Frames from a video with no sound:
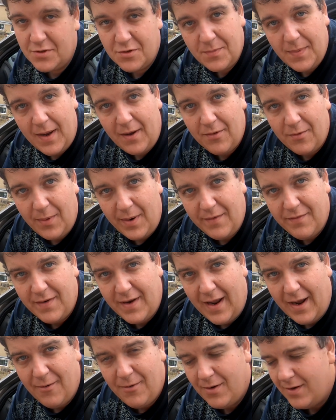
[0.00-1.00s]
it up out of the way for
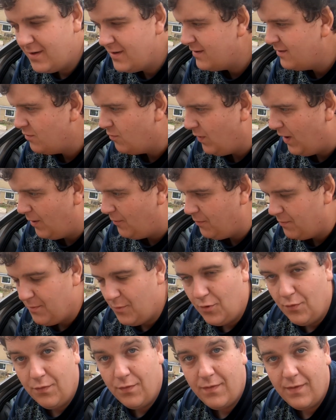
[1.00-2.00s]
now while we
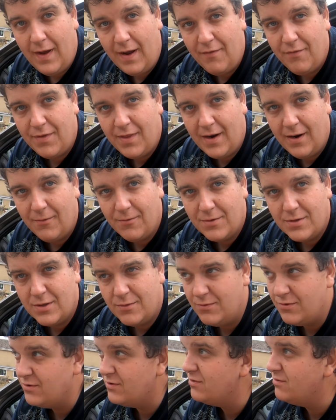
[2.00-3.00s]
move everything else so
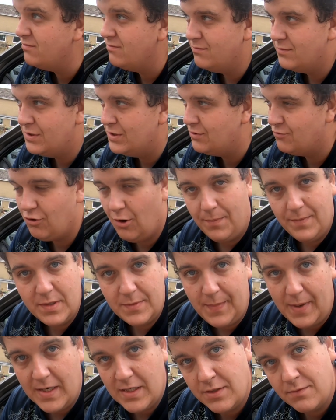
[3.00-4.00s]
it doesn't just drop and
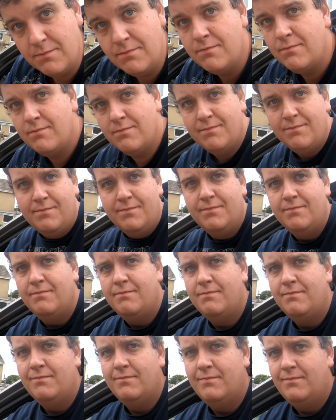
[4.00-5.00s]
smash. So